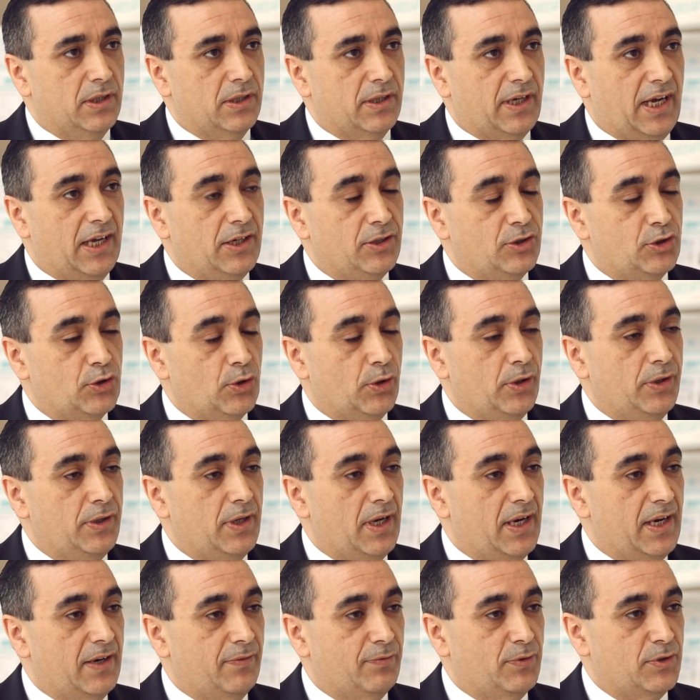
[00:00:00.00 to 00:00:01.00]
can join
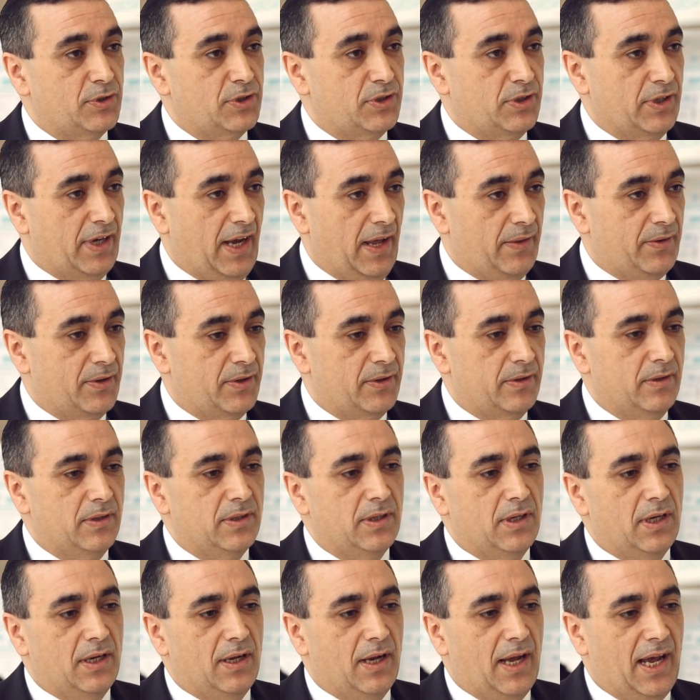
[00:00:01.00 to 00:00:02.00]
efforts together
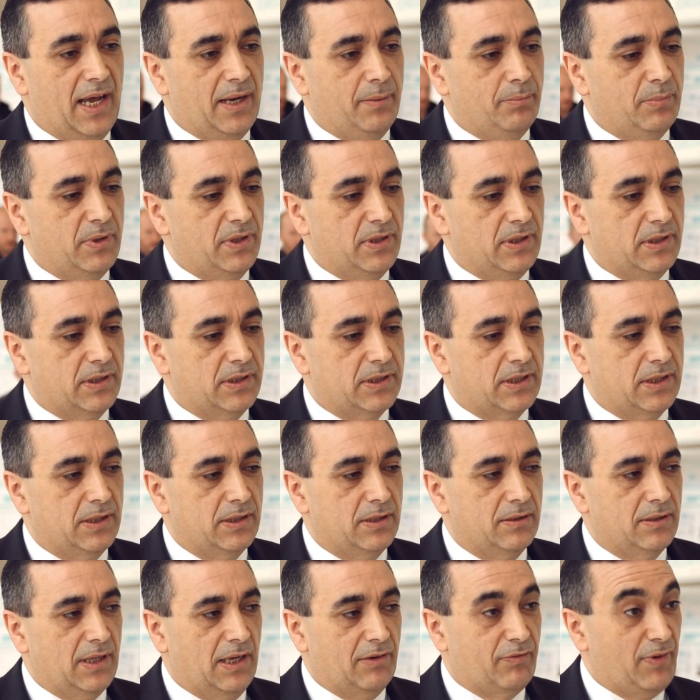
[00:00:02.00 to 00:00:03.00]
and build
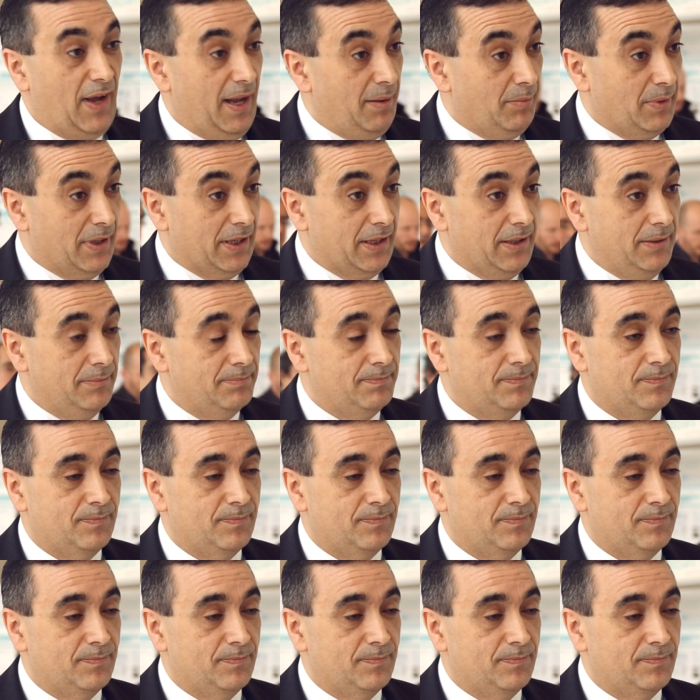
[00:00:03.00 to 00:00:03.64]
a family,